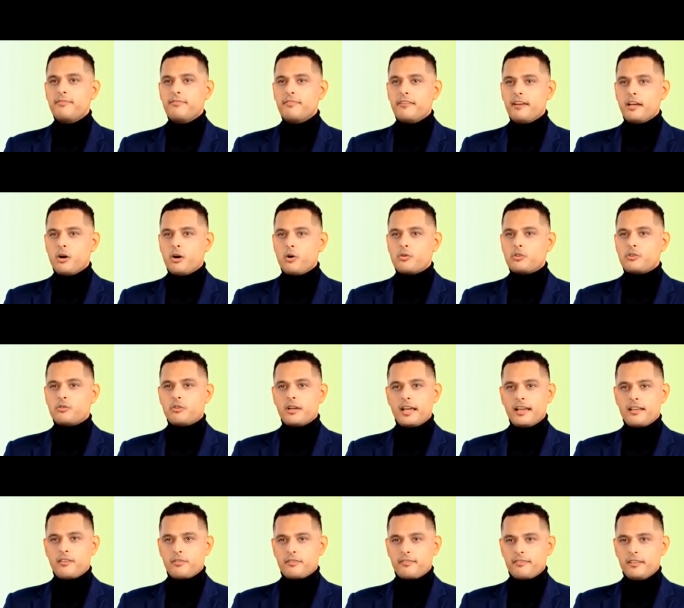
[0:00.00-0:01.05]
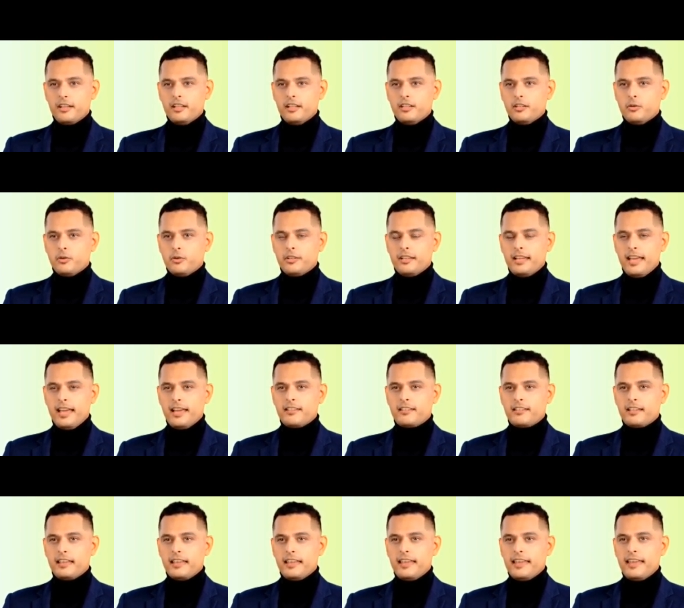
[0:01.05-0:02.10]
The Old Greys referred to were the
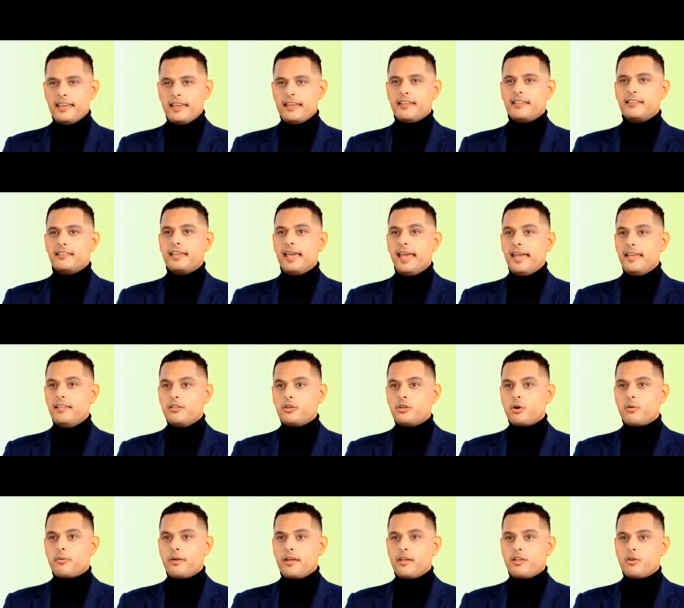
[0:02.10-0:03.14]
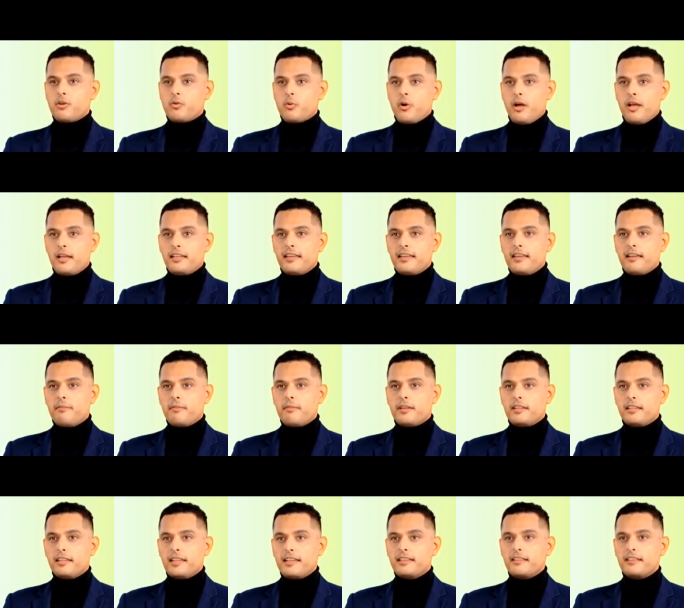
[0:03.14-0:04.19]
elderly cleaners and doormen who worked in the
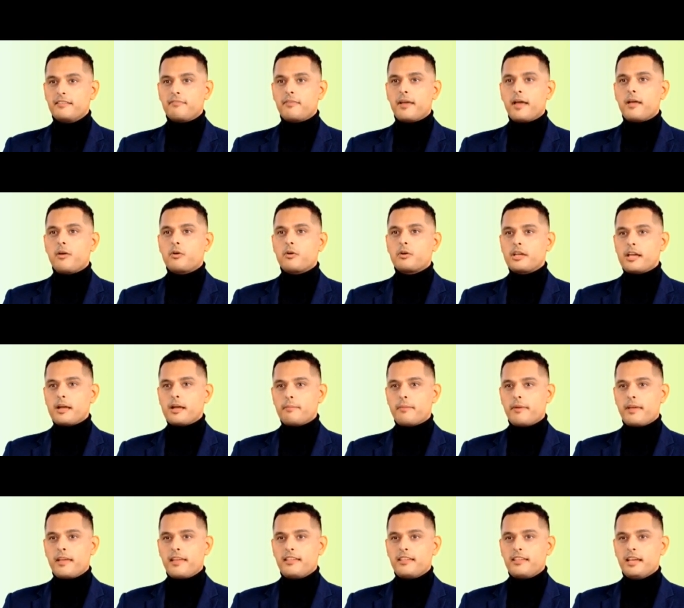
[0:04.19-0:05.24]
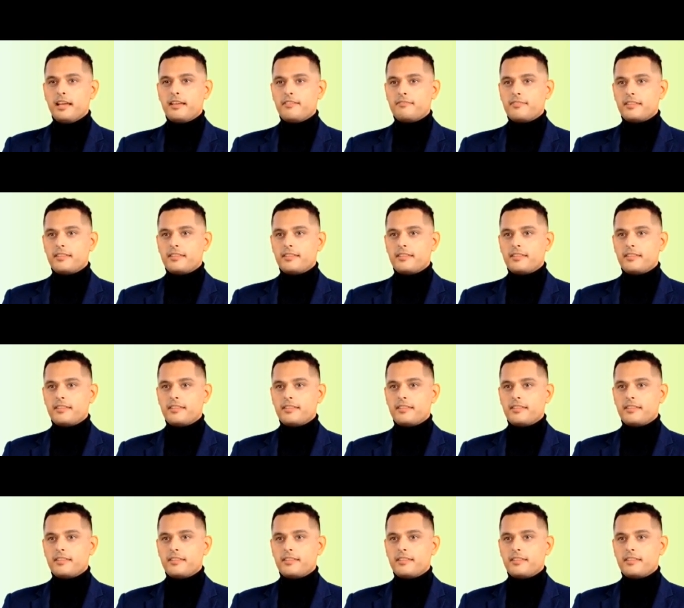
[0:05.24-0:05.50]
buildings of record companies,